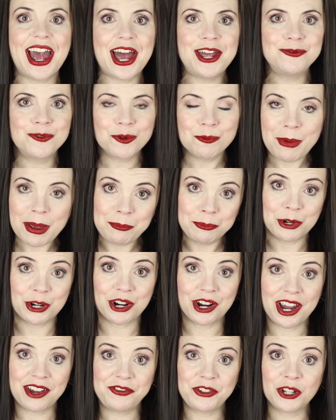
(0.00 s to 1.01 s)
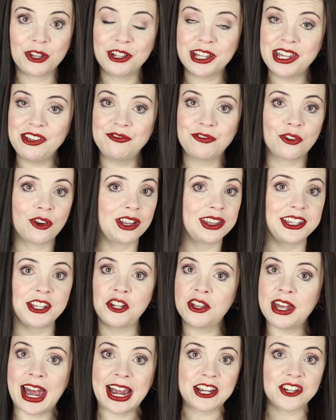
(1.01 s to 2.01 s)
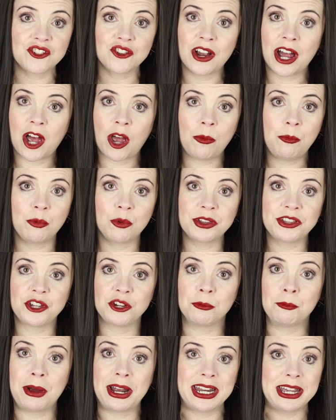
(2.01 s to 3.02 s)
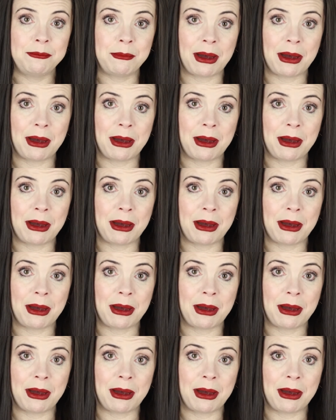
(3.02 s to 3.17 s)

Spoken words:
And remember, if you're looking for a little extra help with your money